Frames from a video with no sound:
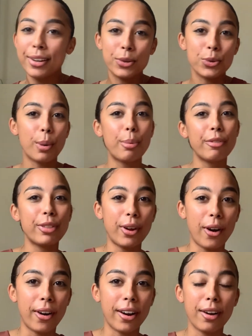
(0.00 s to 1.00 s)
drop off the
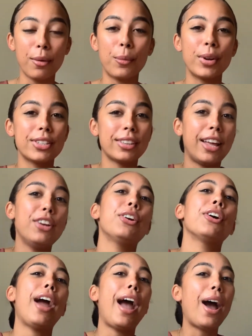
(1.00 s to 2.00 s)
car, which led
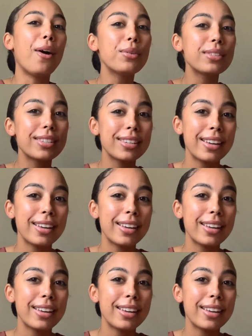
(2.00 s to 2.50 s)
her out